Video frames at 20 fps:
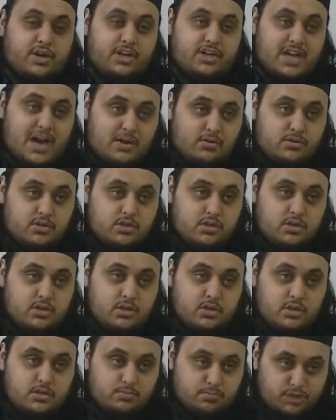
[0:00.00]
doubt,
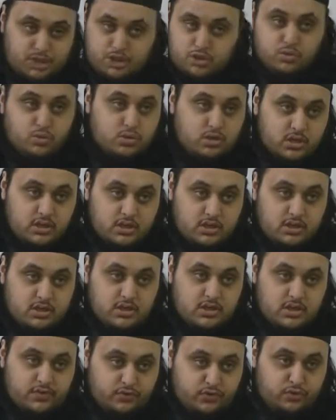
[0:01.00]
mashkuk,
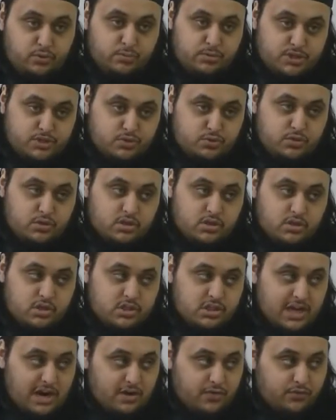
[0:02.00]
if you're mashkuk,
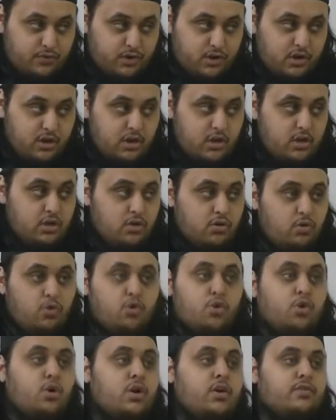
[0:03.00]
doubtful,
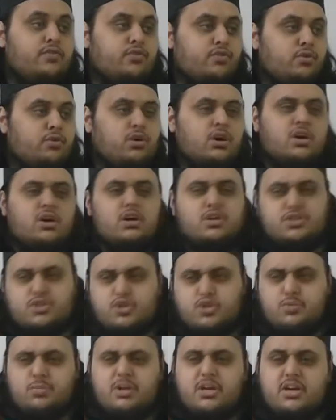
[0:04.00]
or if you're
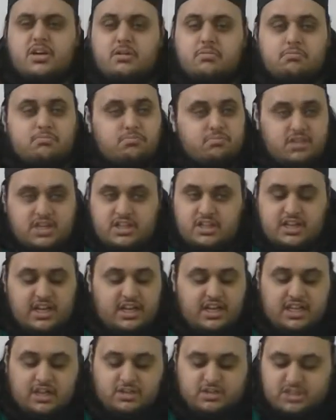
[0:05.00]
assuming, then
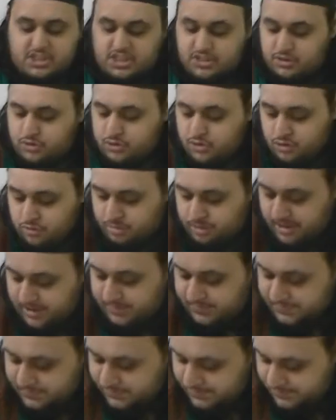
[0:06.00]
in that state you shouldn't pray.